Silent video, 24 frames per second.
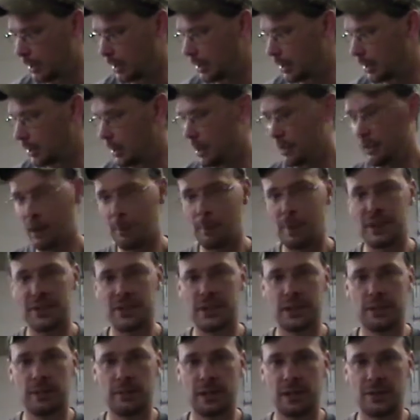I got my
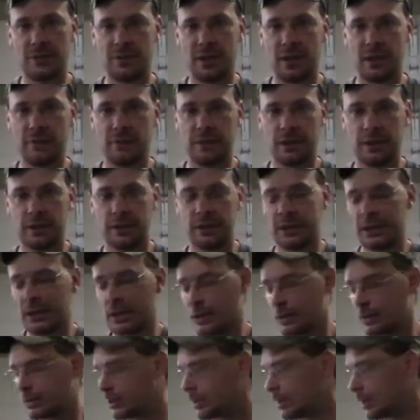Trex 500
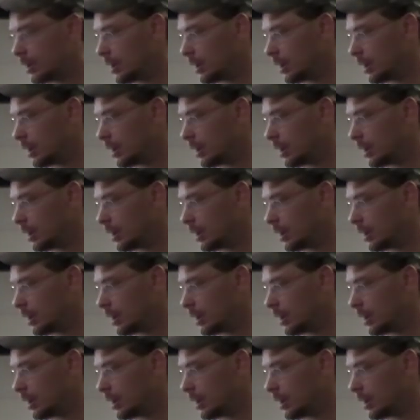here.